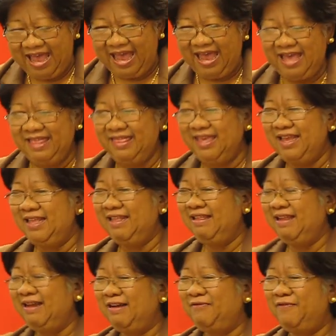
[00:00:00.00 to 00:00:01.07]
And
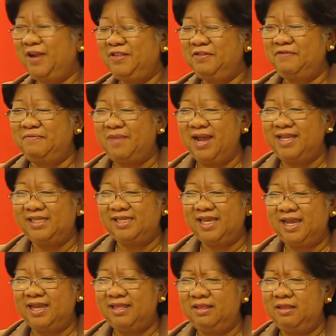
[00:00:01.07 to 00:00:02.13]
then a friend of mine
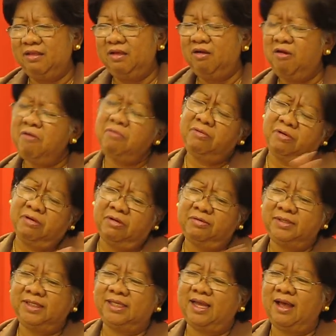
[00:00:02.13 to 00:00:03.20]
said, "Oh,
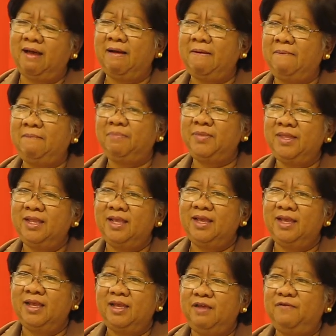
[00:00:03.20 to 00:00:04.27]
Rose,
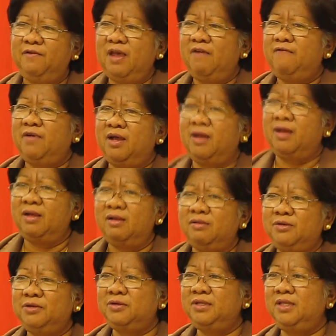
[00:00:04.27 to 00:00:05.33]
if you have a
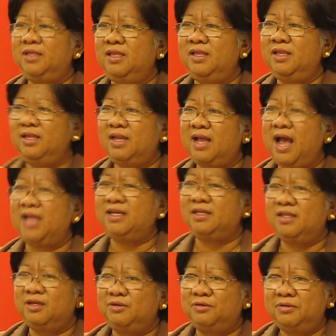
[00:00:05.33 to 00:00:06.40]
good
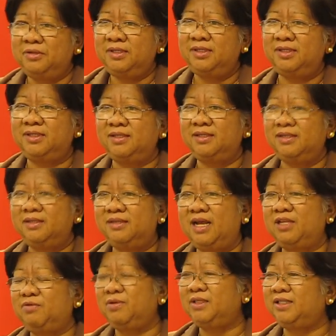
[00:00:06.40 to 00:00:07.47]
Canada Goose,
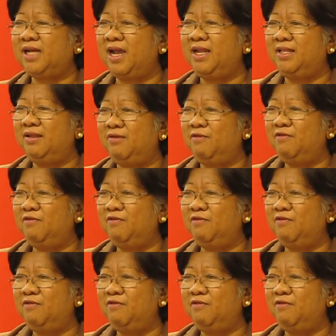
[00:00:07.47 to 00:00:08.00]
that will tide you